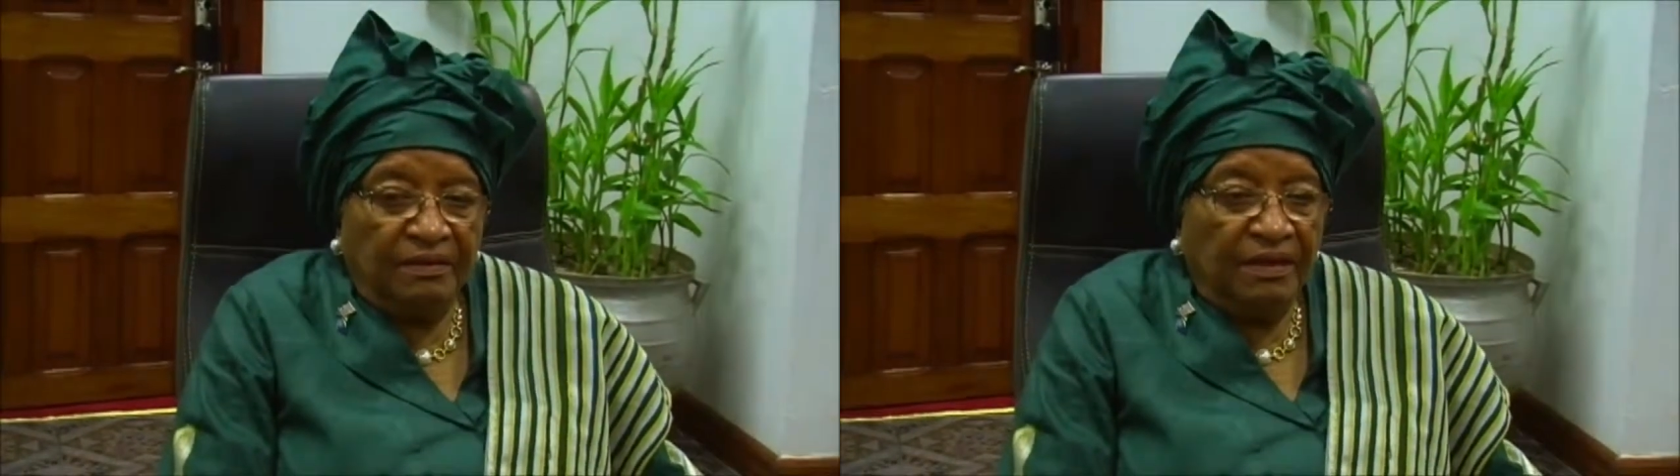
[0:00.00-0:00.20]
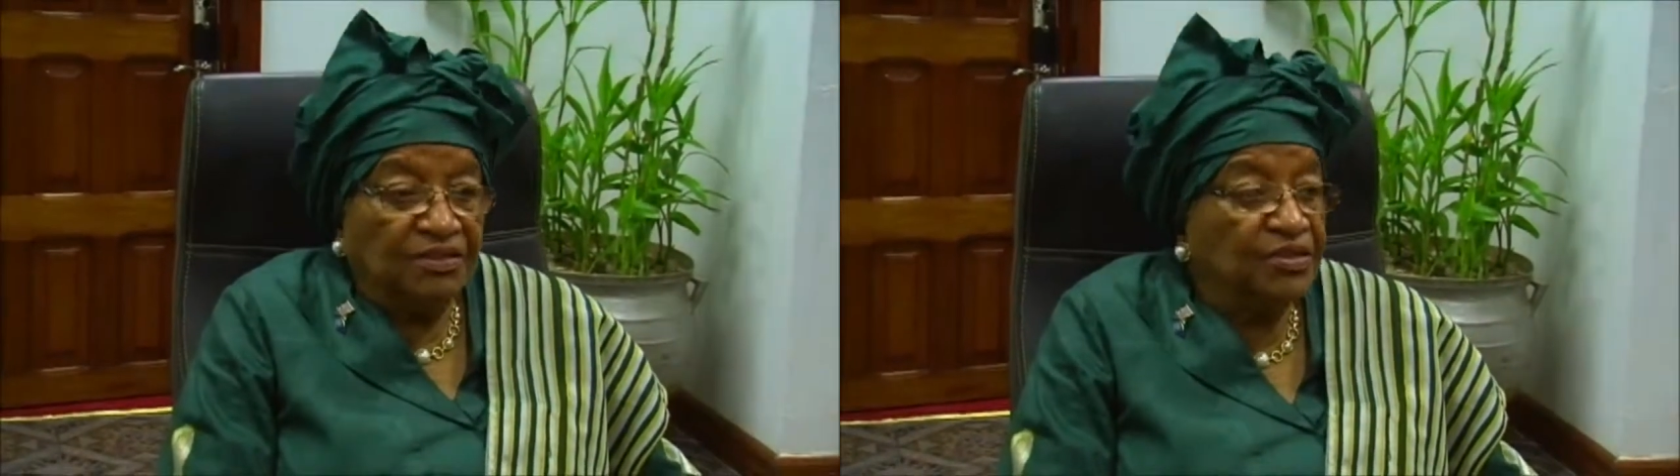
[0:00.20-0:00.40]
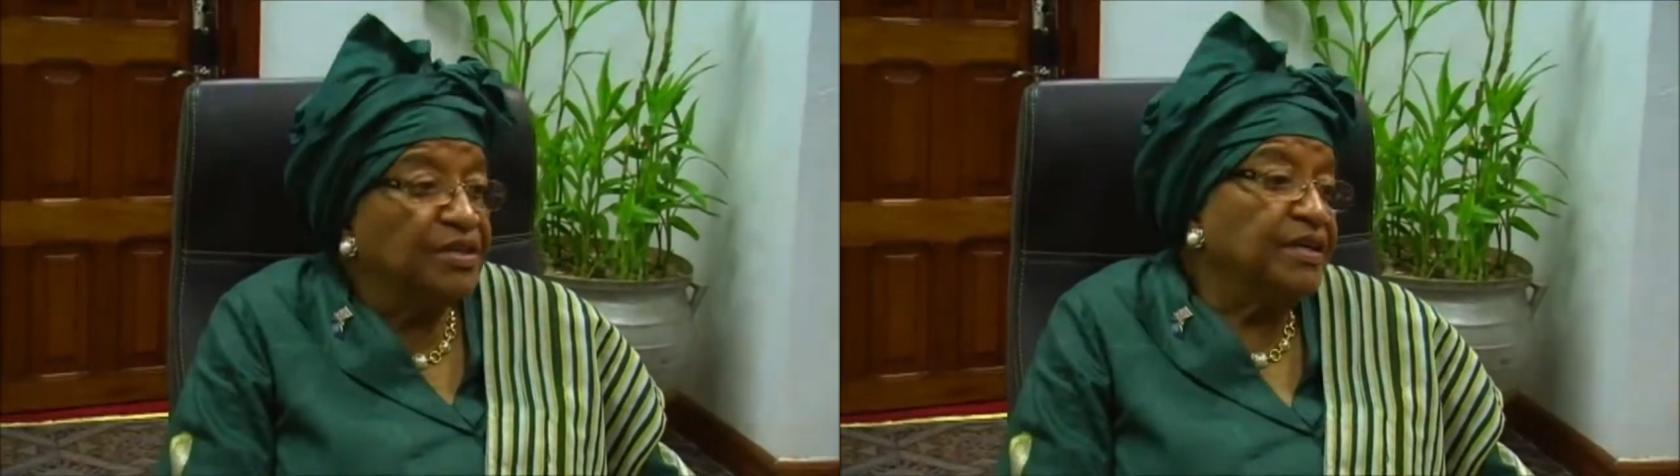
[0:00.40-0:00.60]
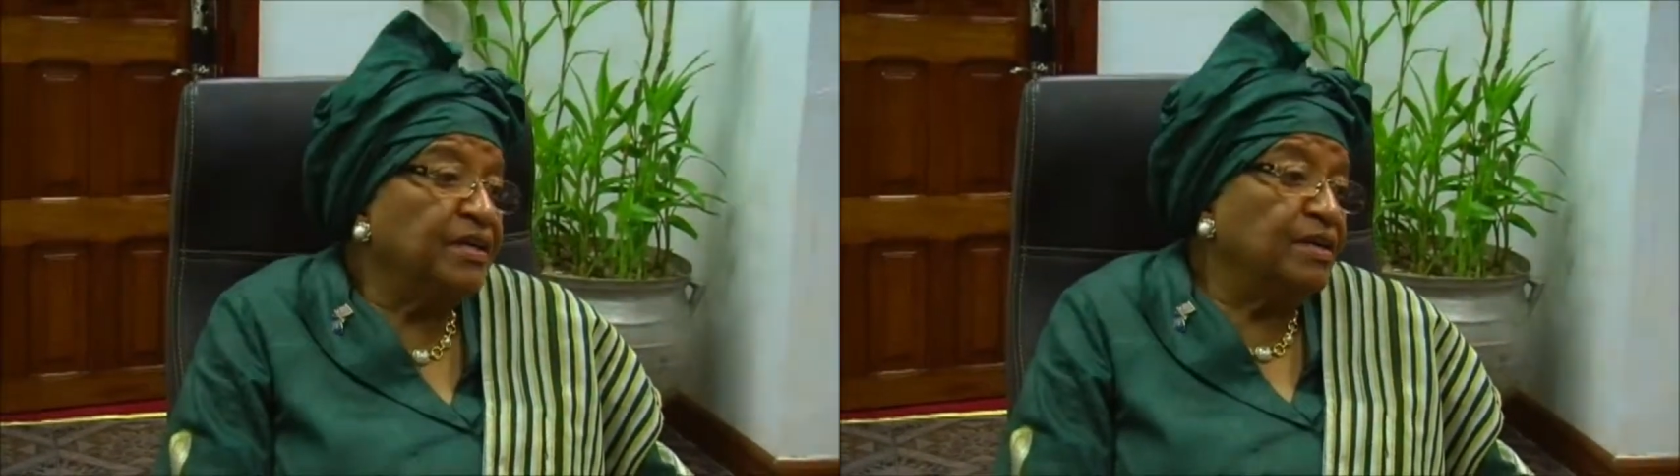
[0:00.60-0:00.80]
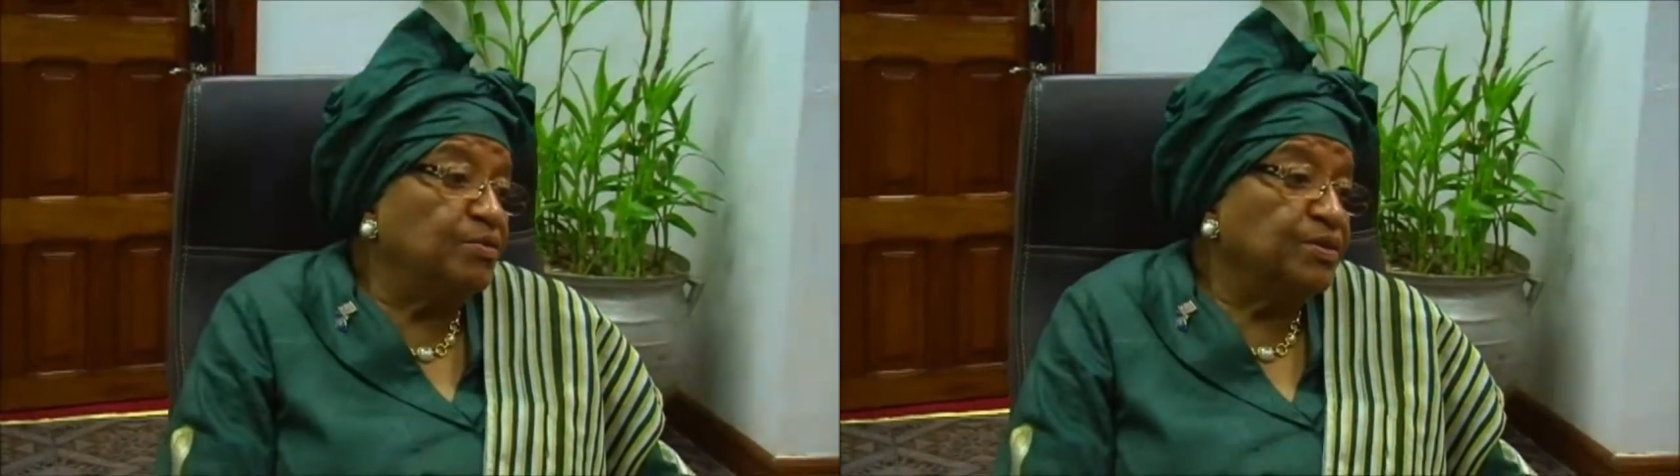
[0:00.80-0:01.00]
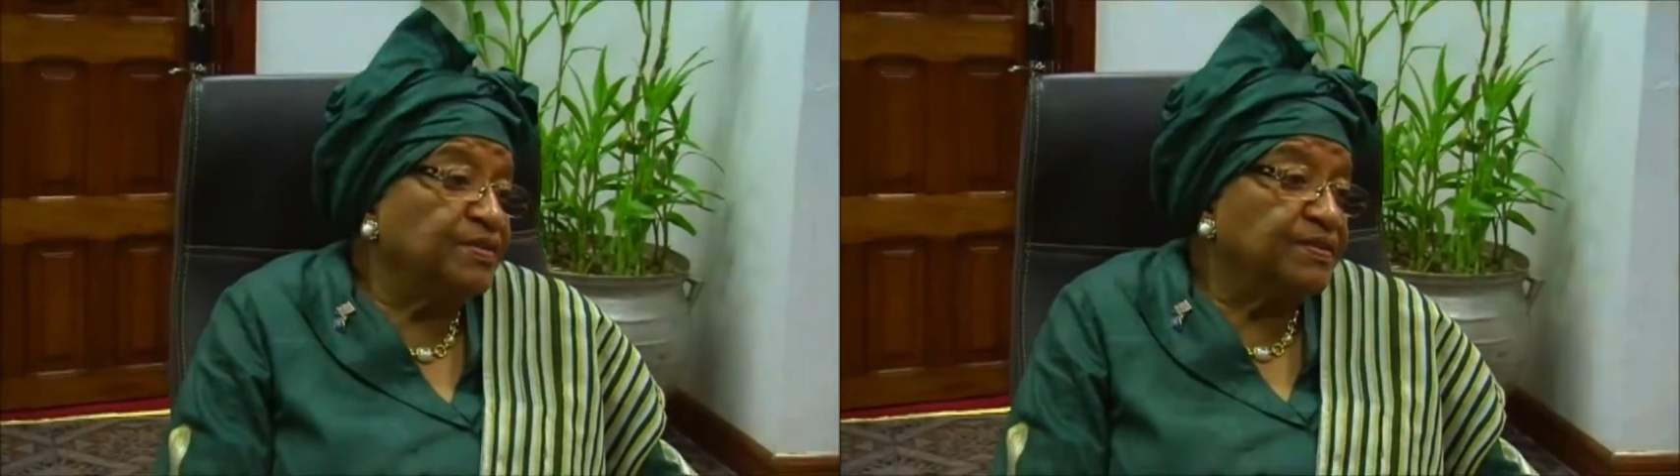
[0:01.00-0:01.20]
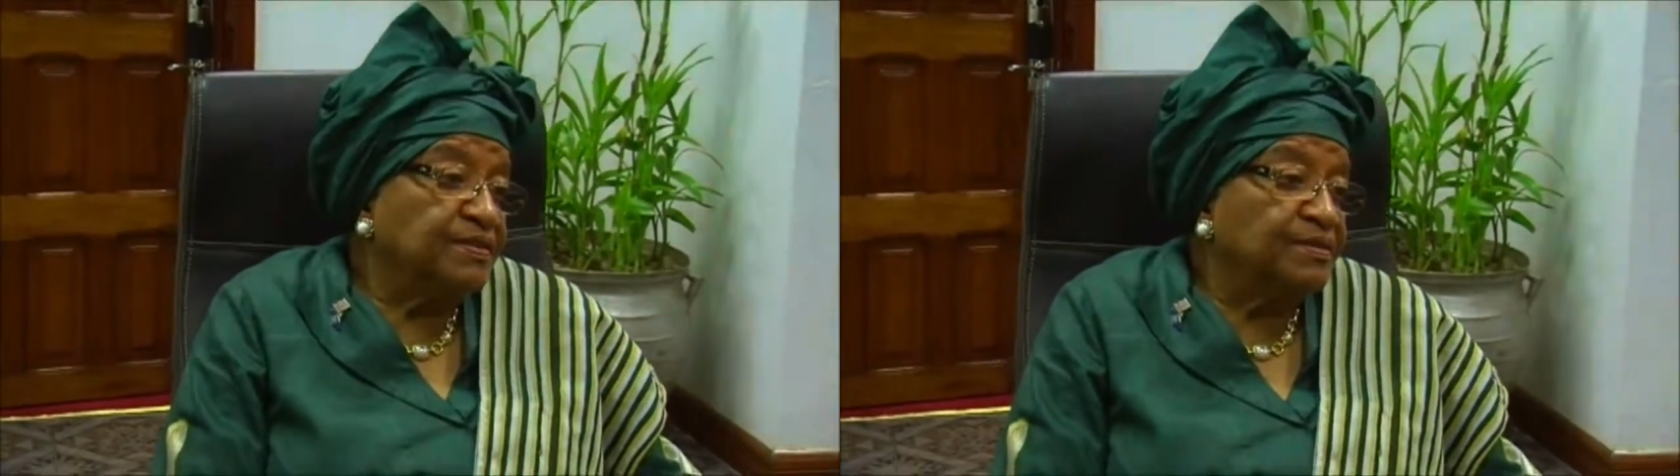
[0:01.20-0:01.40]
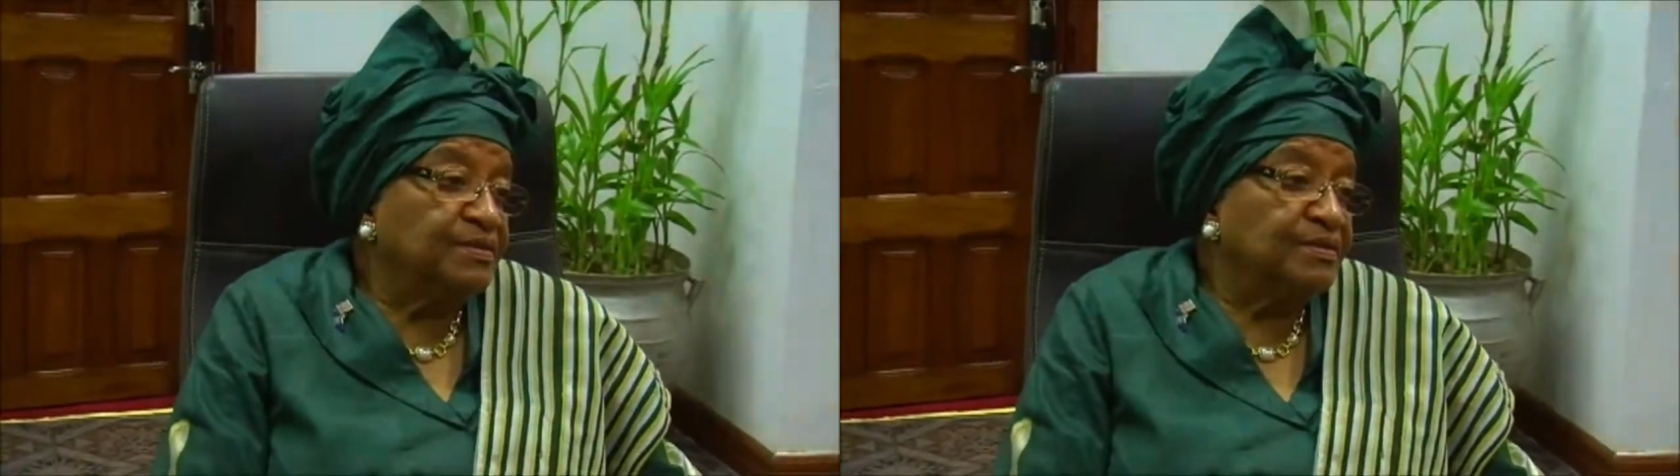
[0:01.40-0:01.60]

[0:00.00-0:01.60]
That's the year I was